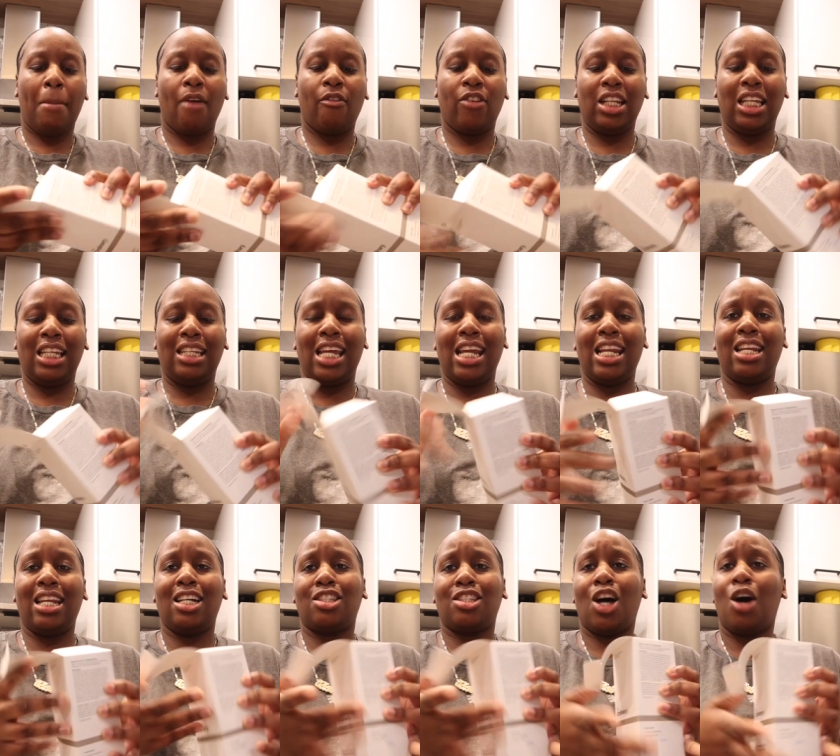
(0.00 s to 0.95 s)
I really
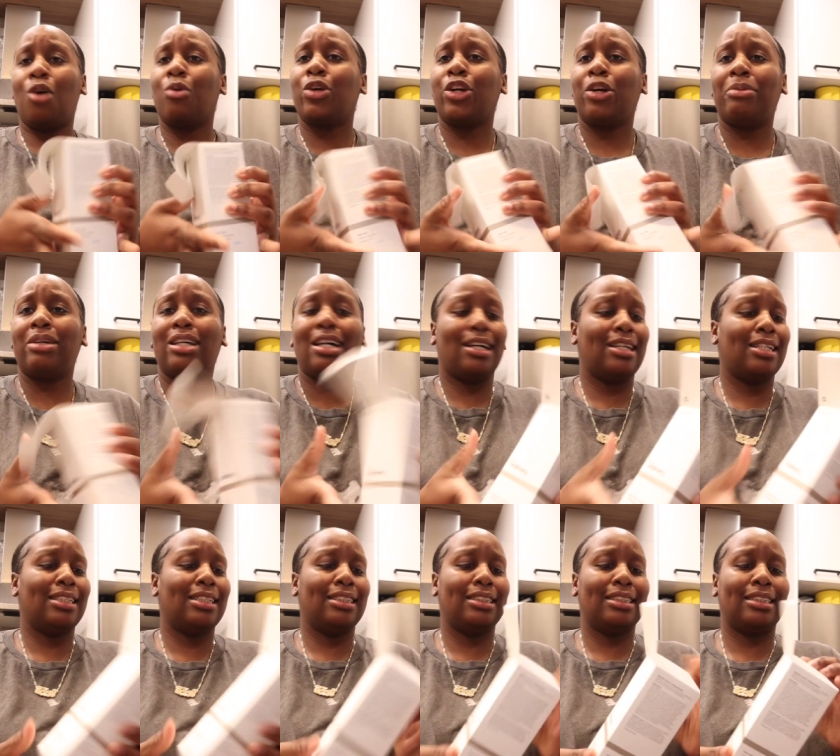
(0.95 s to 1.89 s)
needed a toner
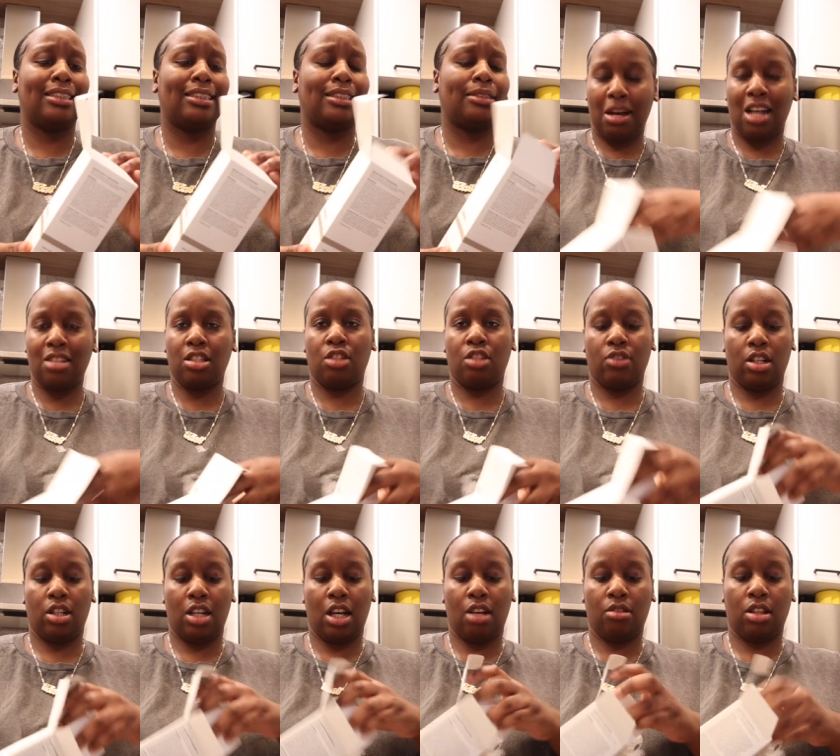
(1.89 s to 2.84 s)
because mine's is
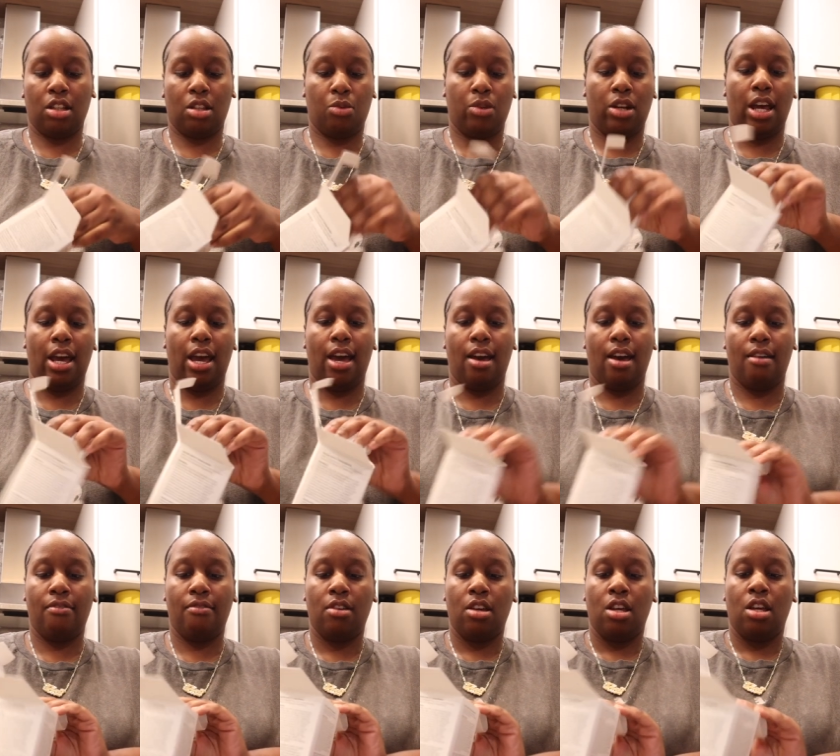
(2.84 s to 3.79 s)
running out, that's the one I
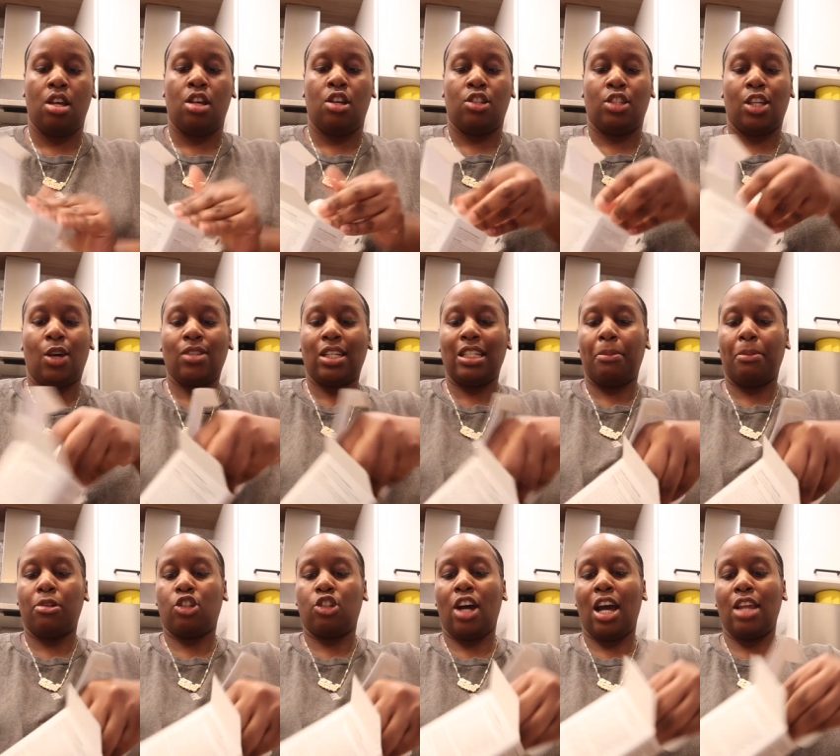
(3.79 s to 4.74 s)
have. So I was like, let
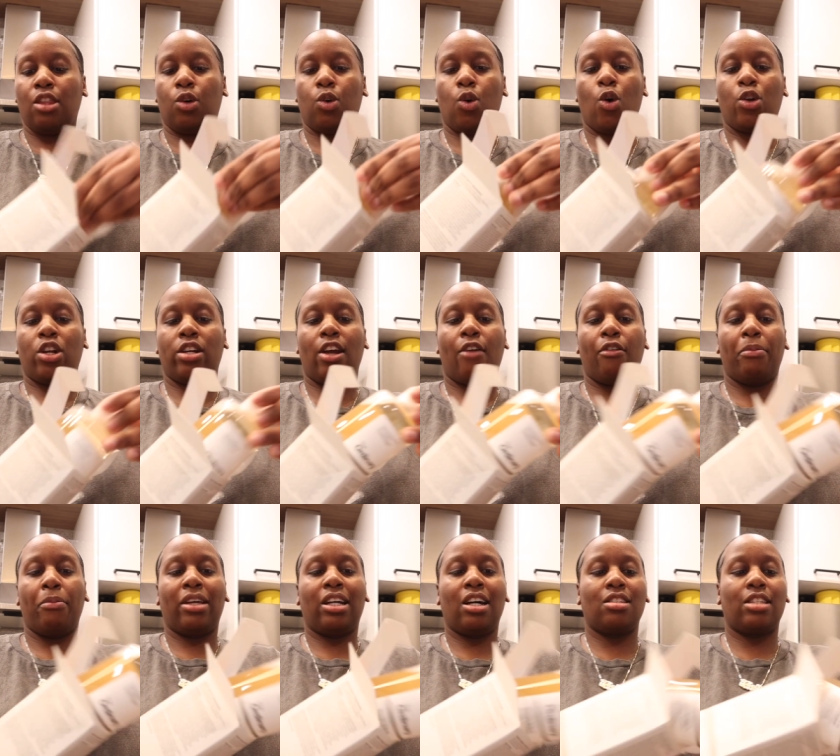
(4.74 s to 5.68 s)
me try The Ordinary
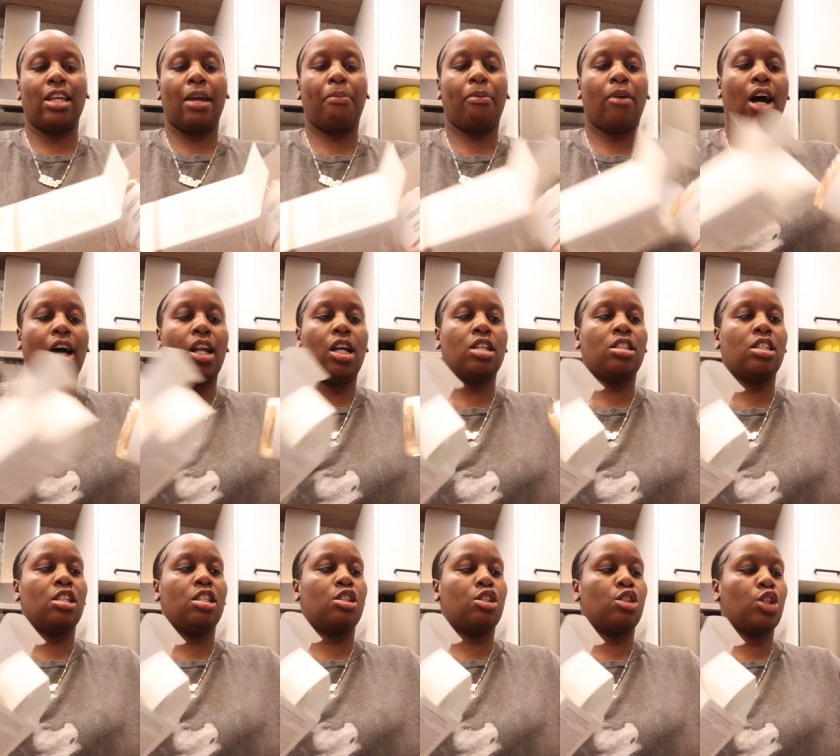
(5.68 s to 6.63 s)
because their products
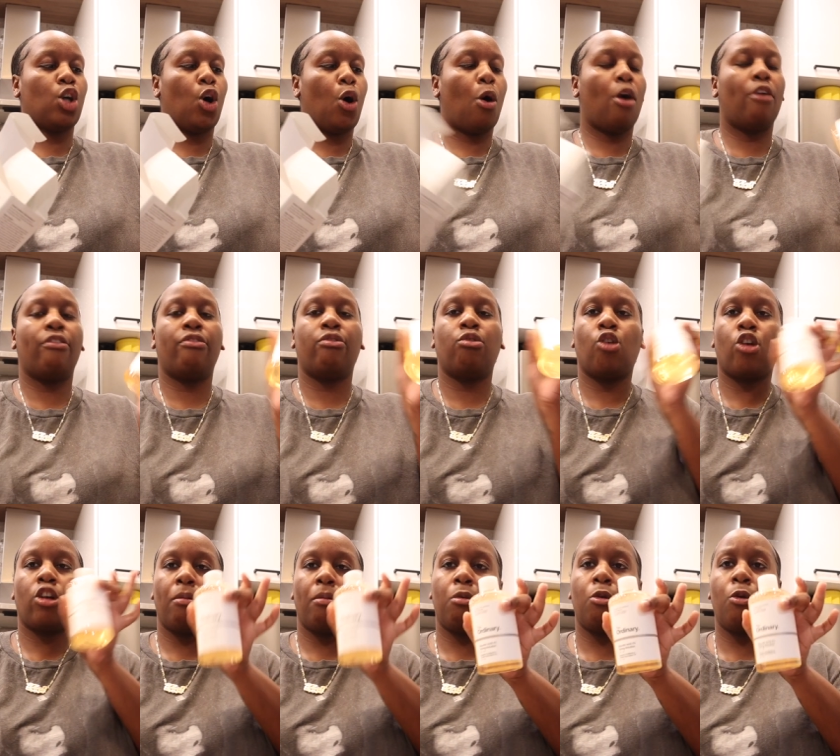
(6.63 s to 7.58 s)
is so
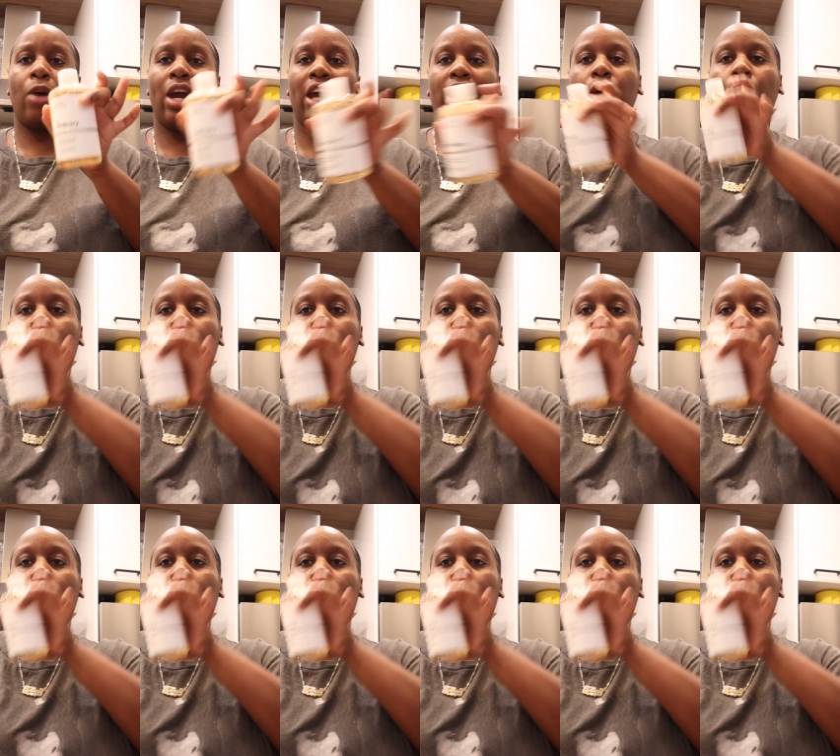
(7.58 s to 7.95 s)
affordable and it